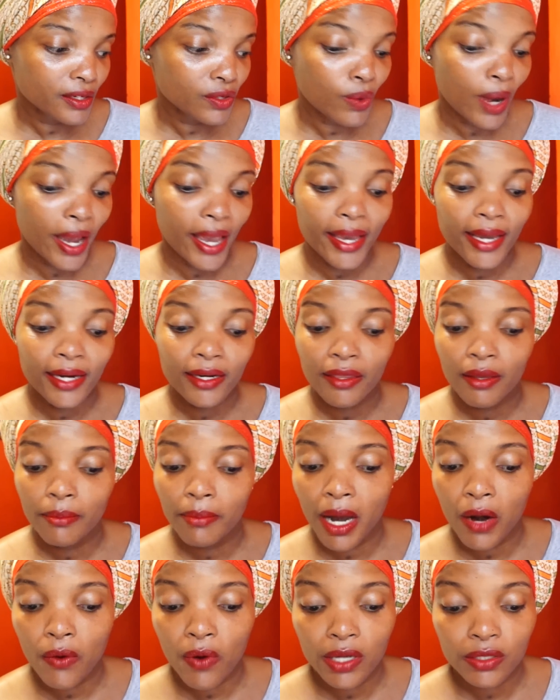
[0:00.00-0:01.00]
Do I hate the
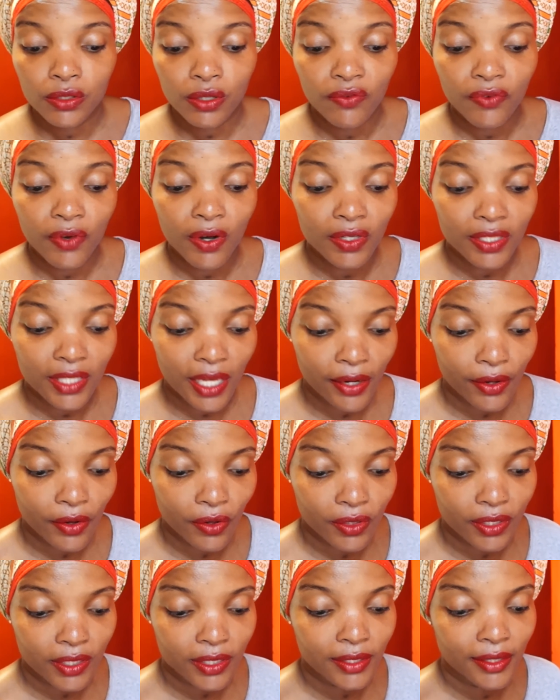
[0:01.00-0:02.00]
Marwas? Of course I
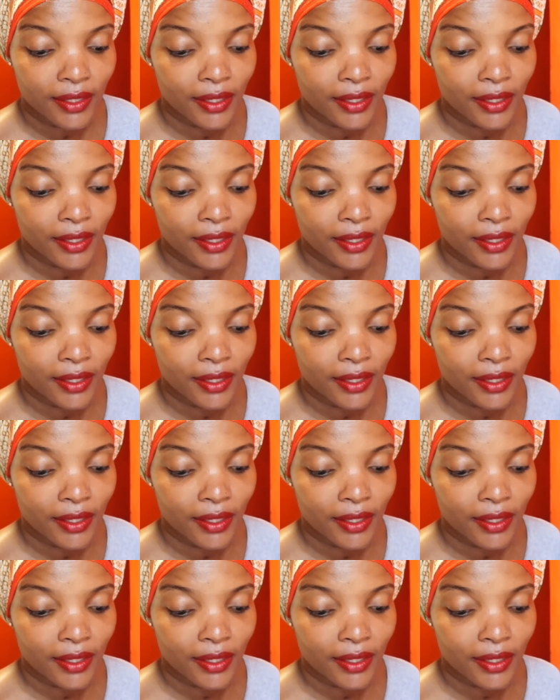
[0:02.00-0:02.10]
don't.